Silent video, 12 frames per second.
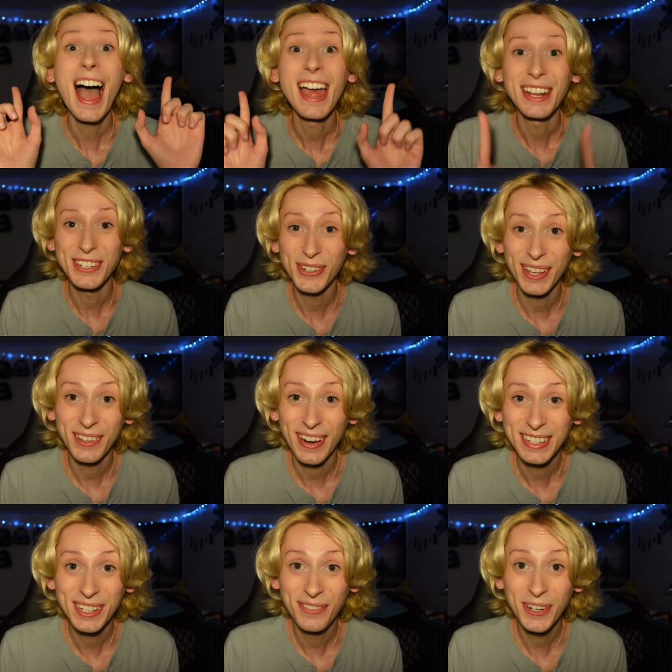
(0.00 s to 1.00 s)
and enjoy the
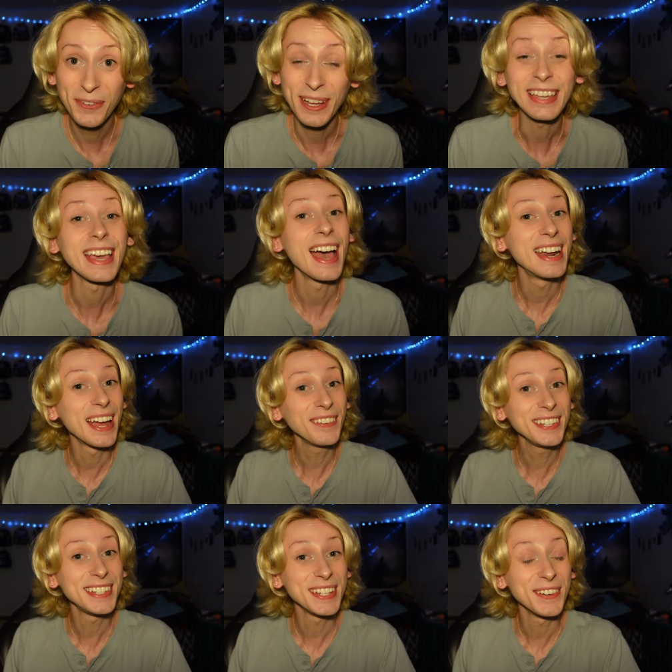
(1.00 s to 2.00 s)
rest of your week, and I
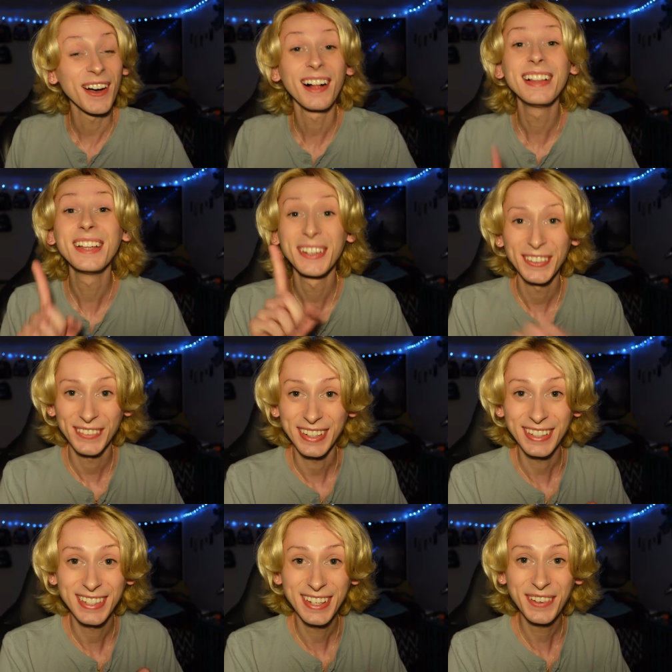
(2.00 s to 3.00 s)
will see you all
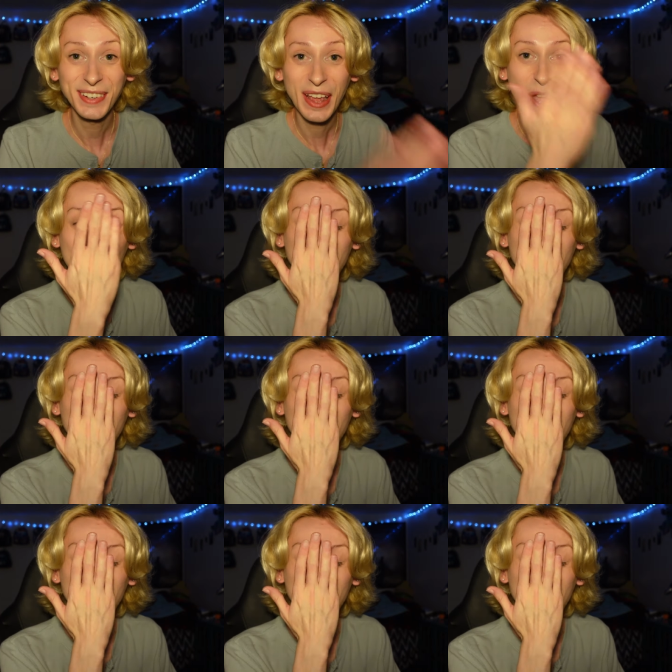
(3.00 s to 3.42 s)
real soon.